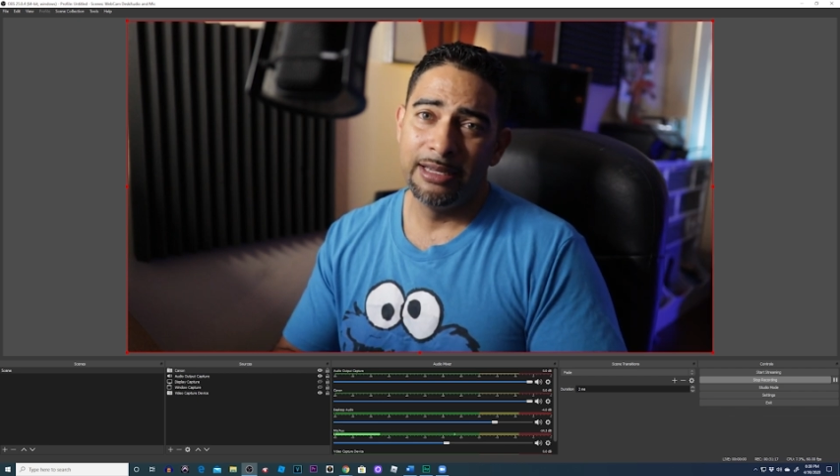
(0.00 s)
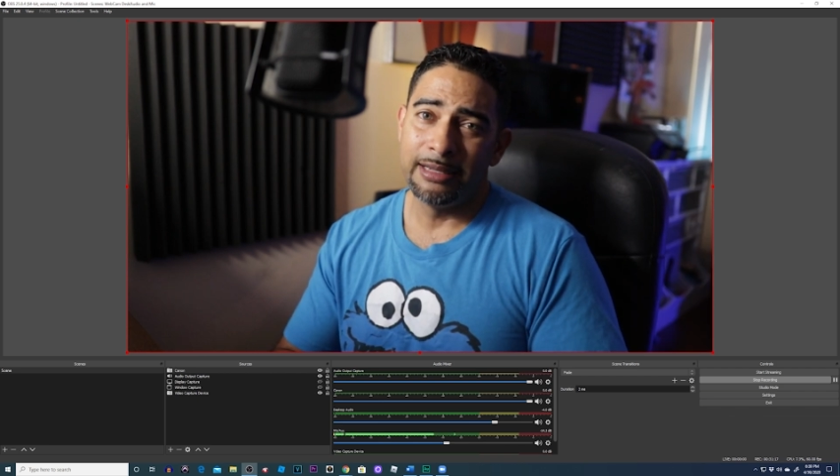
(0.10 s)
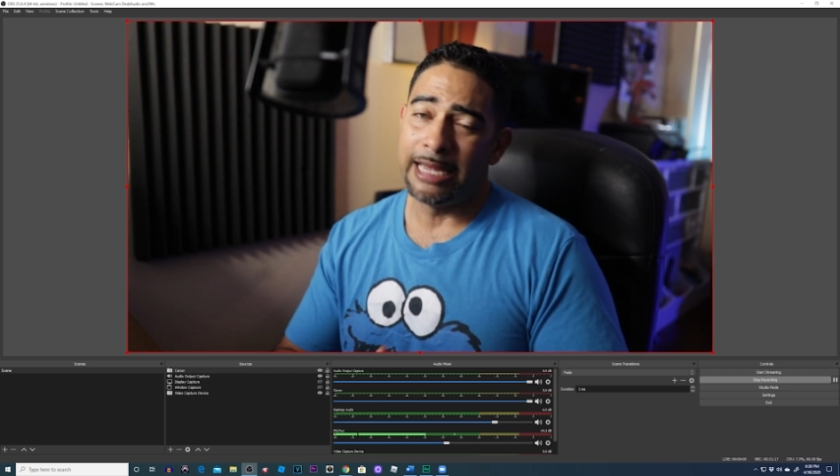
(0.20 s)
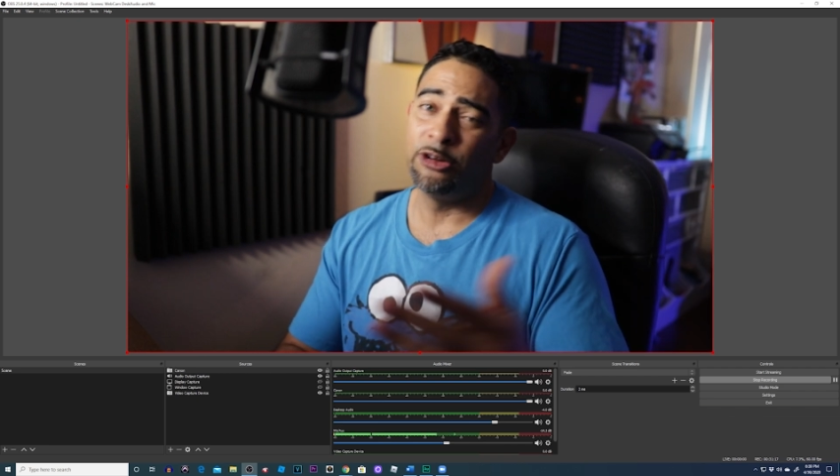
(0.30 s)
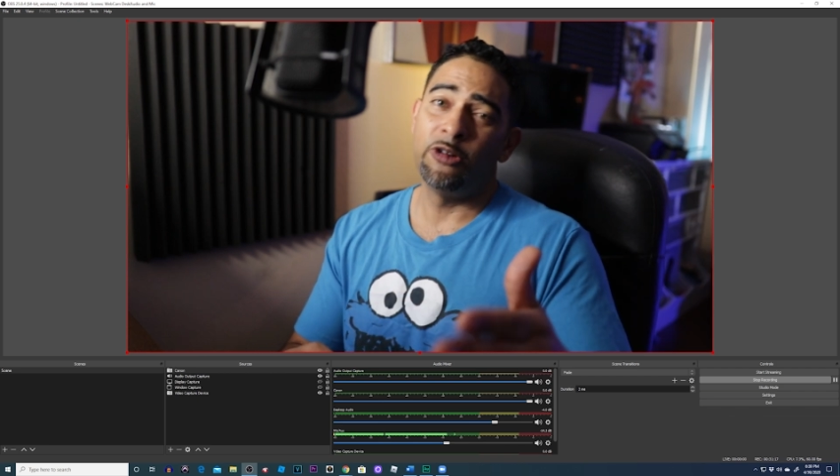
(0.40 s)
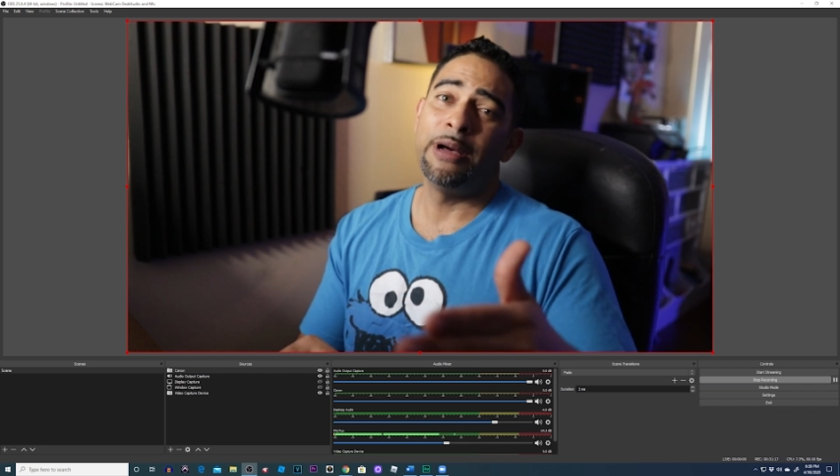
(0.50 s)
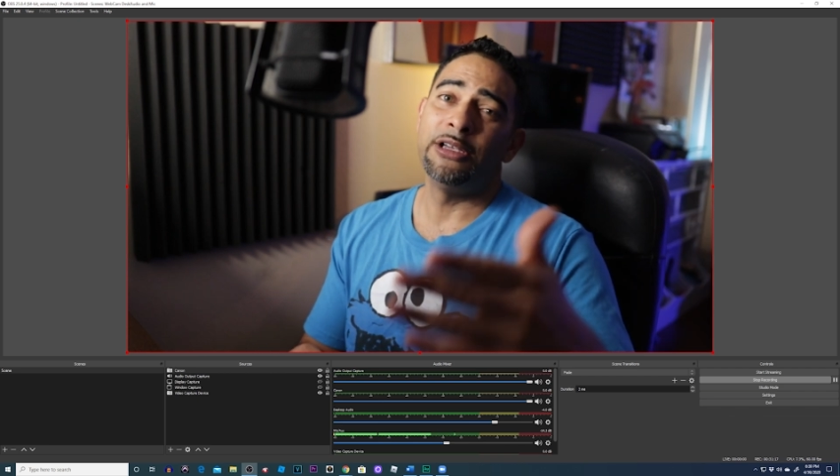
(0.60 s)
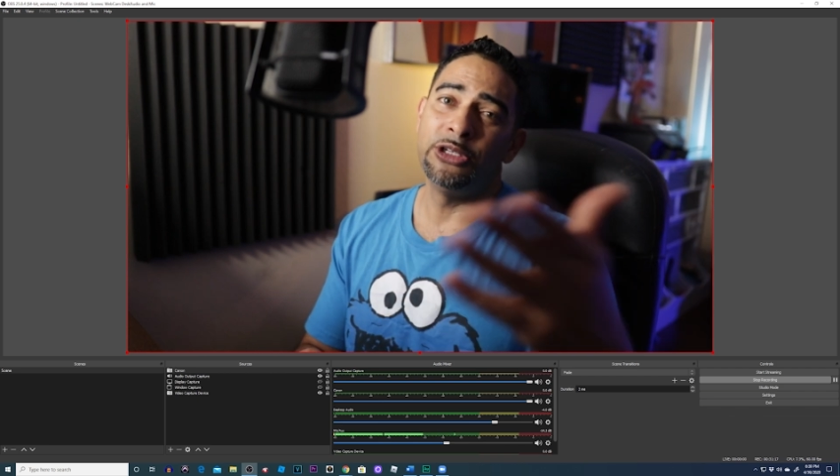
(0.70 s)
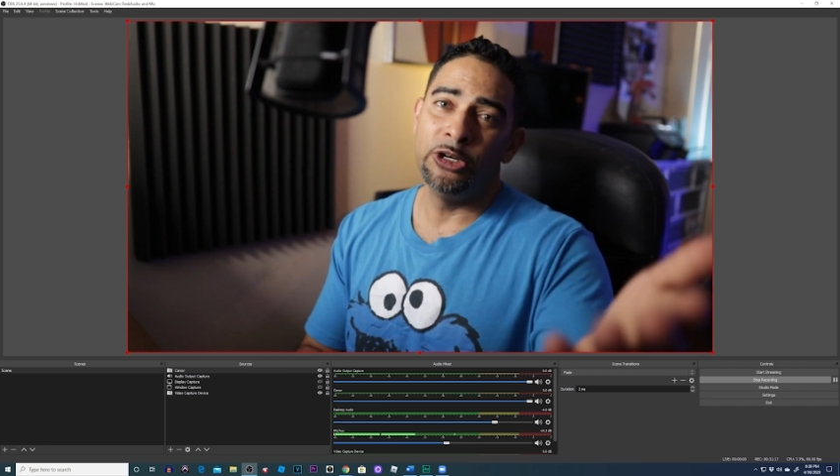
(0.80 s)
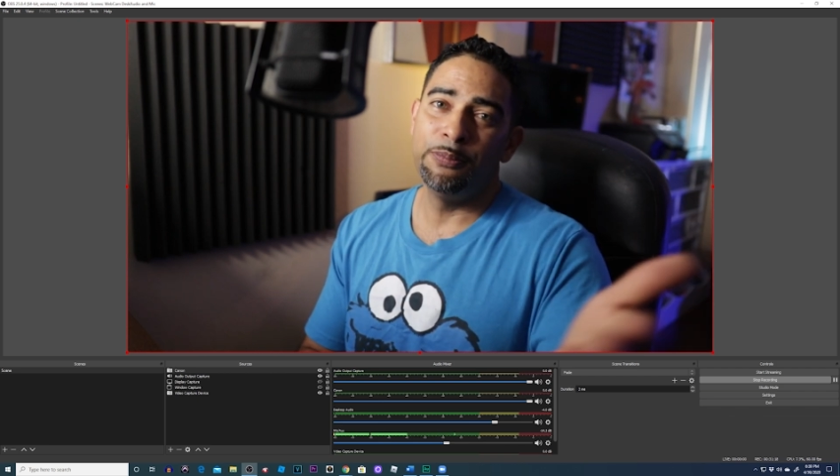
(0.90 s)
I don't know
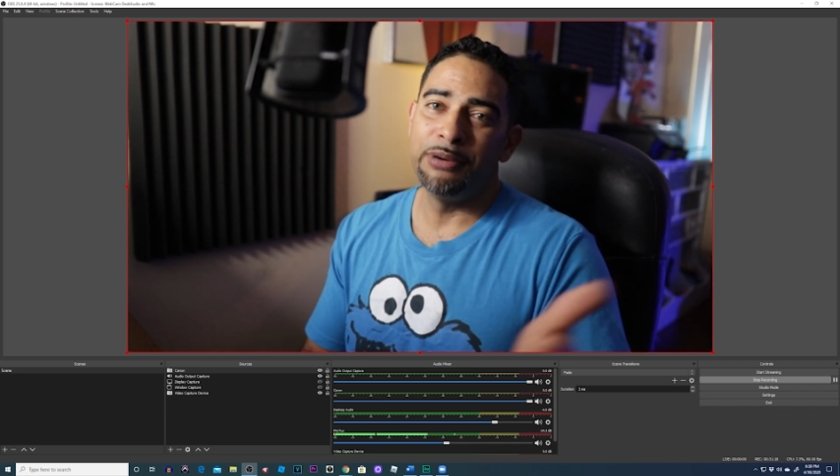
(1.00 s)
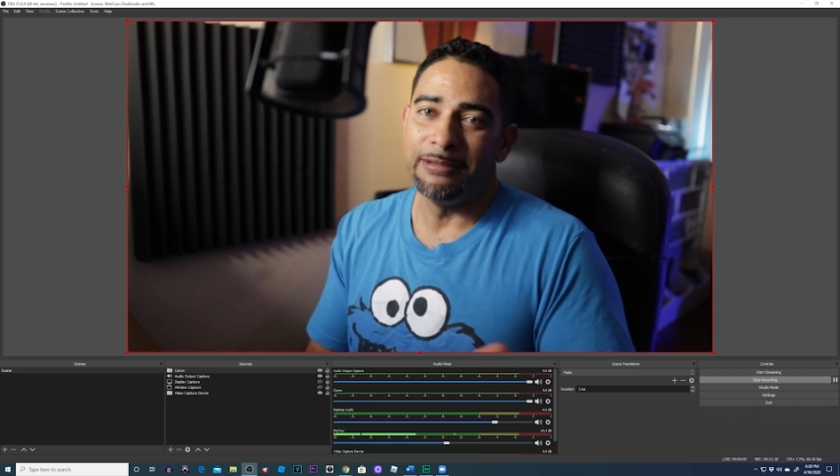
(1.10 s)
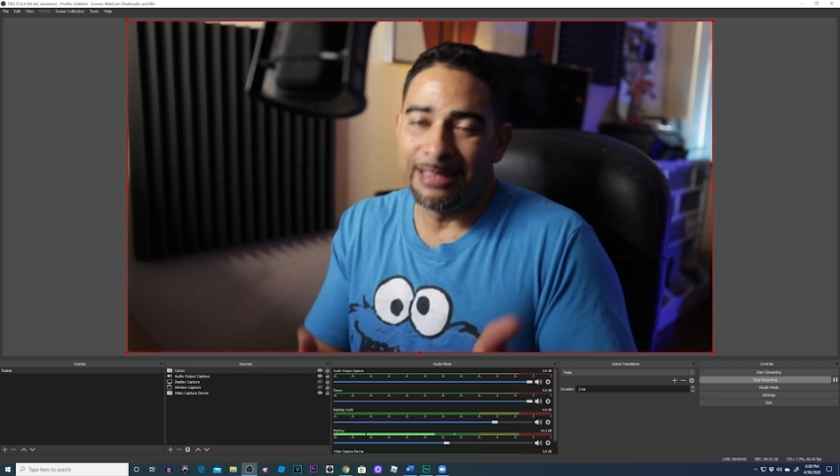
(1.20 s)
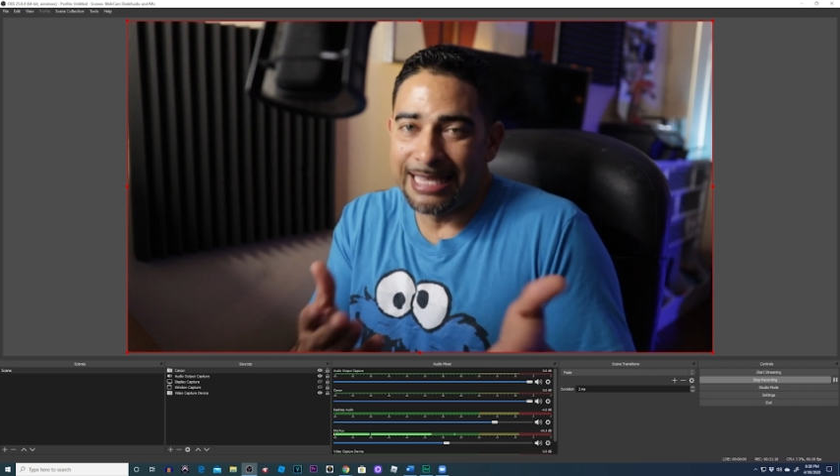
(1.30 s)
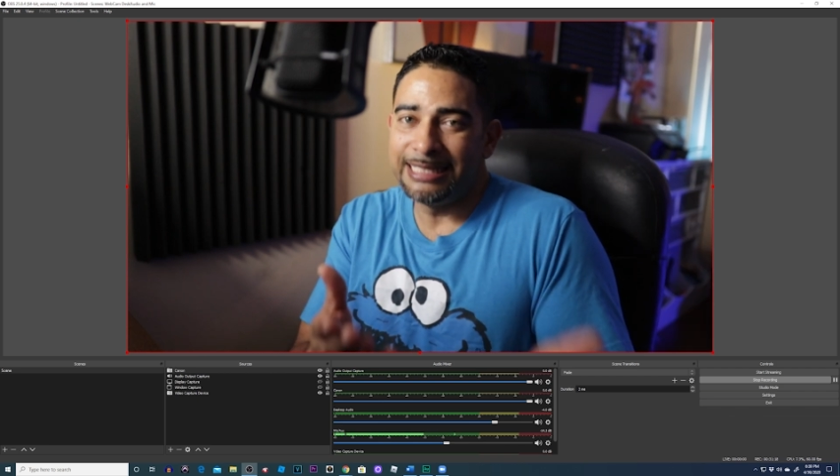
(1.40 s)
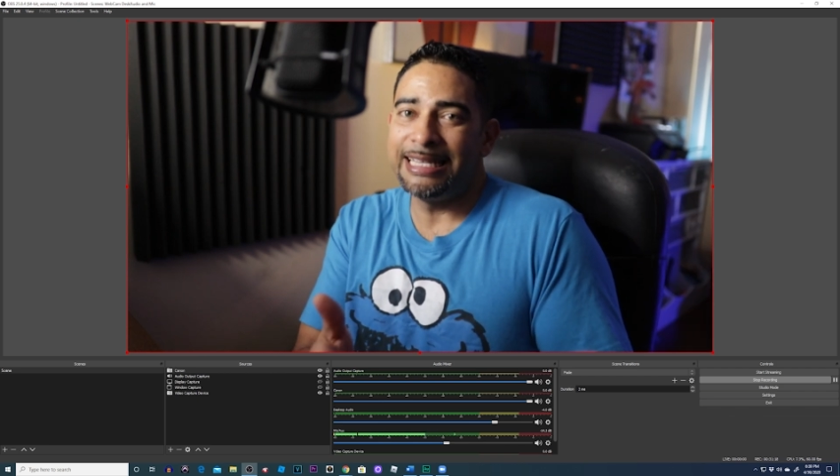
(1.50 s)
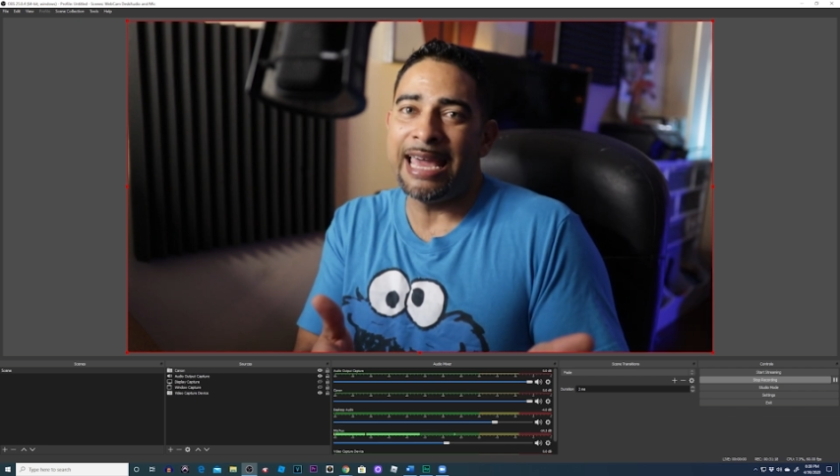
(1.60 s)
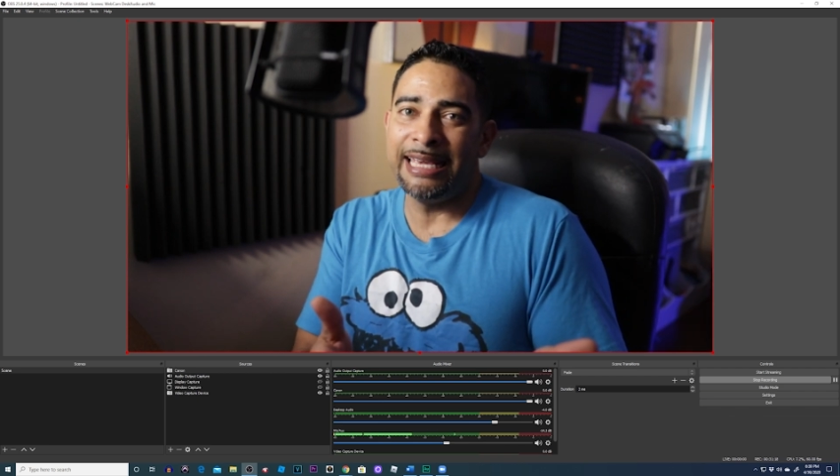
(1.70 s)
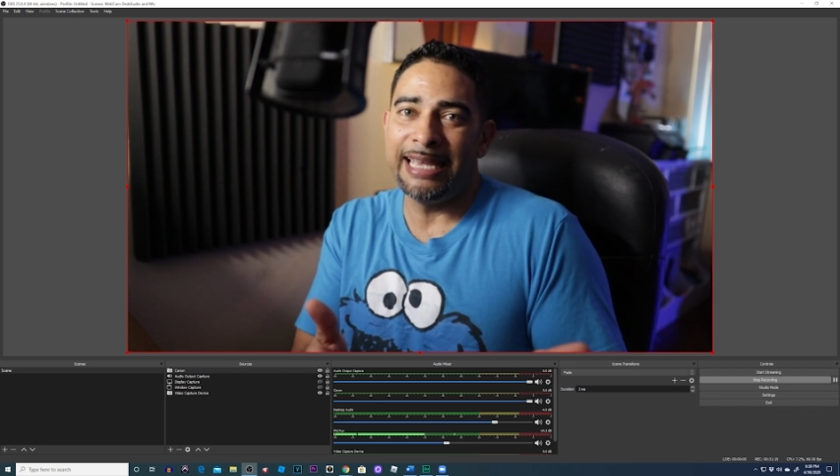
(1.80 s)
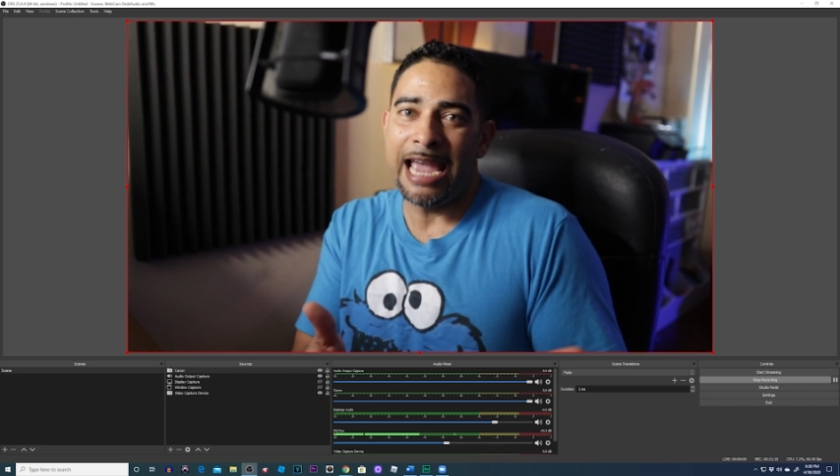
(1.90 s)
about you, but this
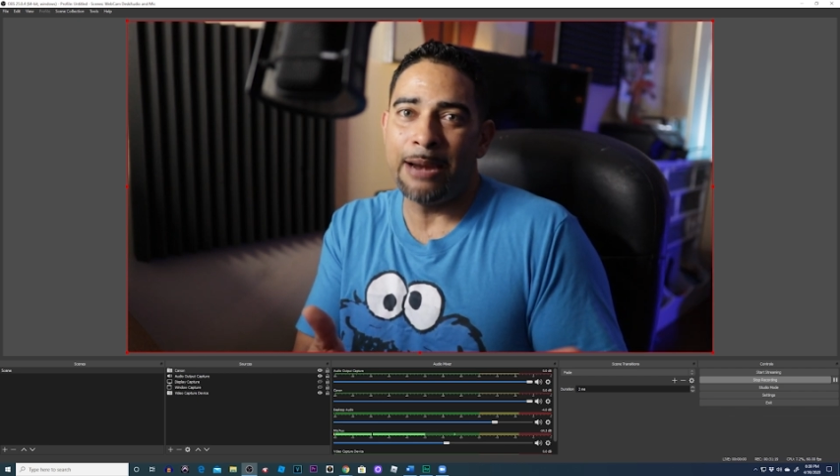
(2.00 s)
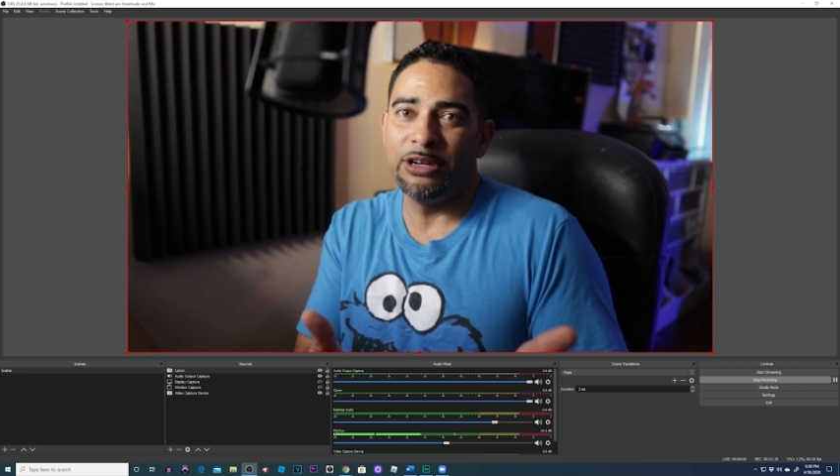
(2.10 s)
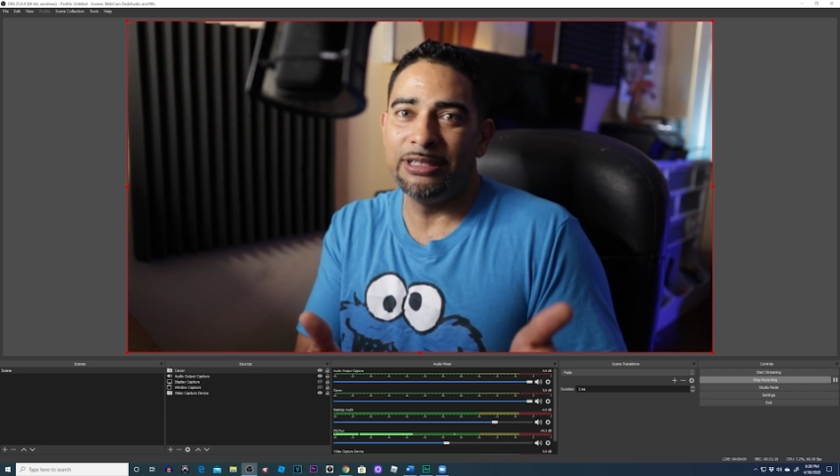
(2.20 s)
Canon camera